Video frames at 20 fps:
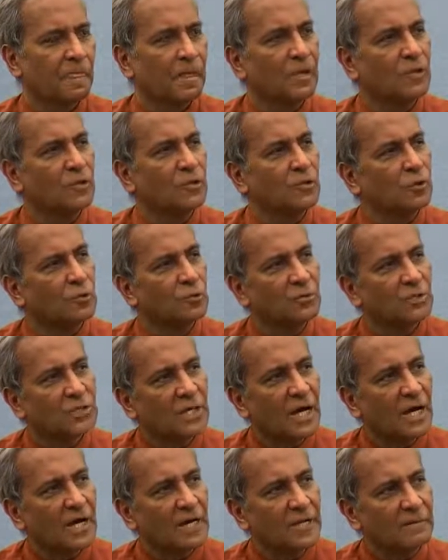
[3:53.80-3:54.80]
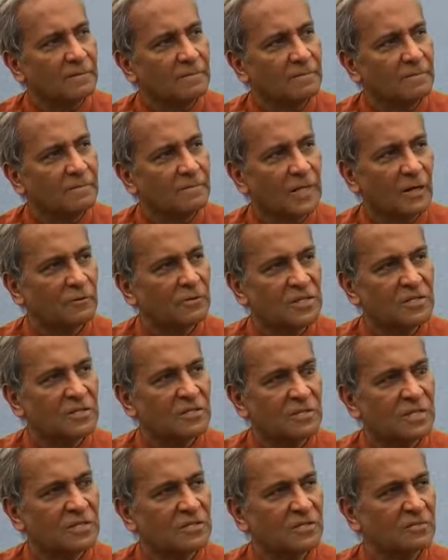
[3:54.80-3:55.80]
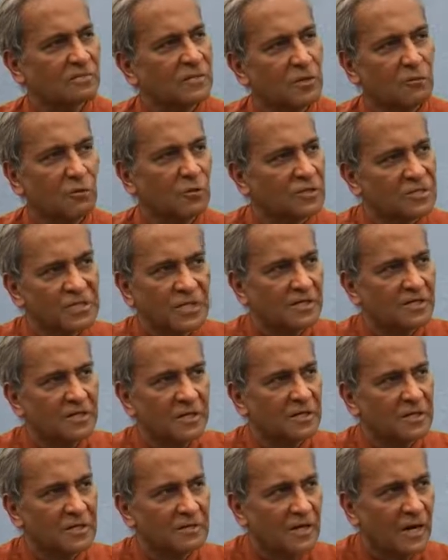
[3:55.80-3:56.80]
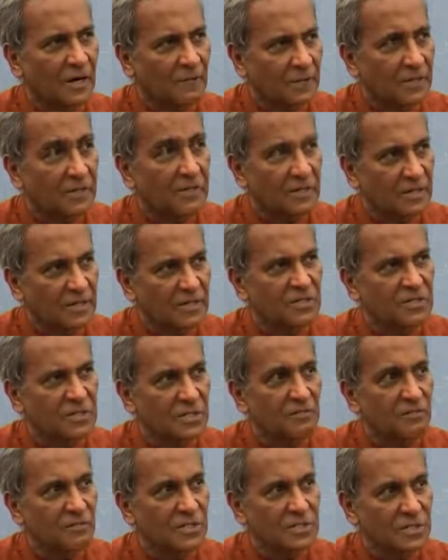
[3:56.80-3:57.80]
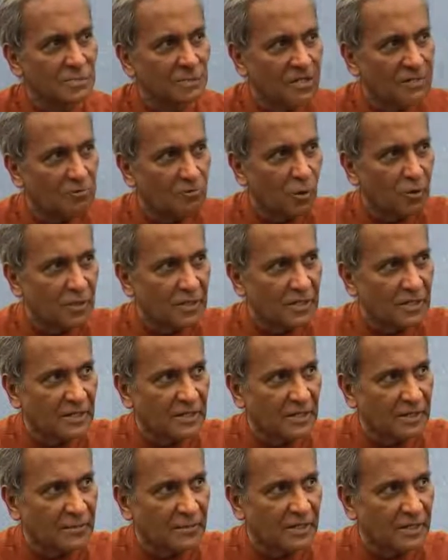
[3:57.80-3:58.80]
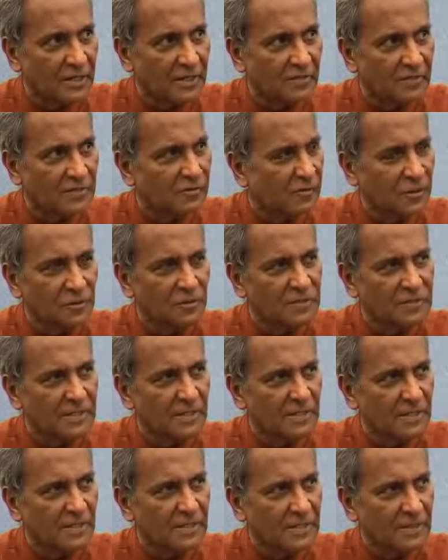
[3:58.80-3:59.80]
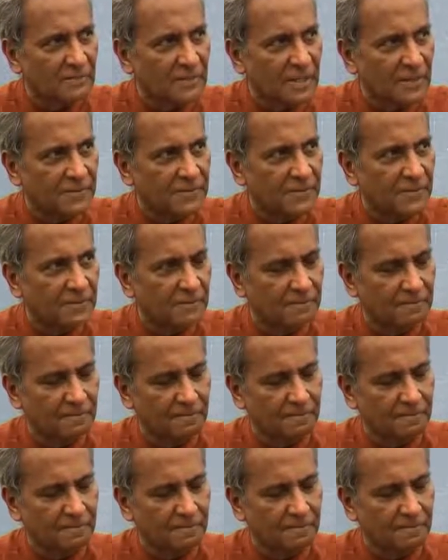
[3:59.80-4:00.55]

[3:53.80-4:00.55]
In no time, now we have not still turned it around, it's still visible in modern India today. So we have not still learned our lesson.